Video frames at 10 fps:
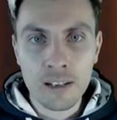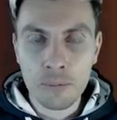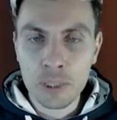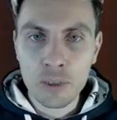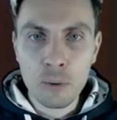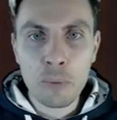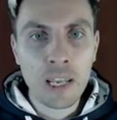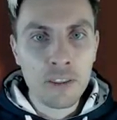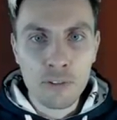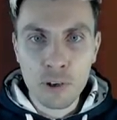I'll be doing a
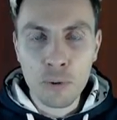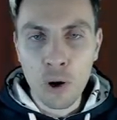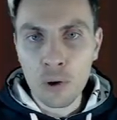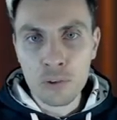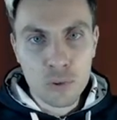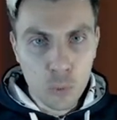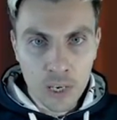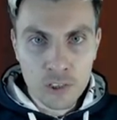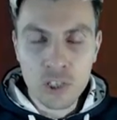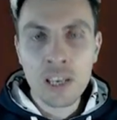playthrough on
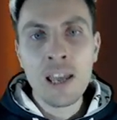Twitch,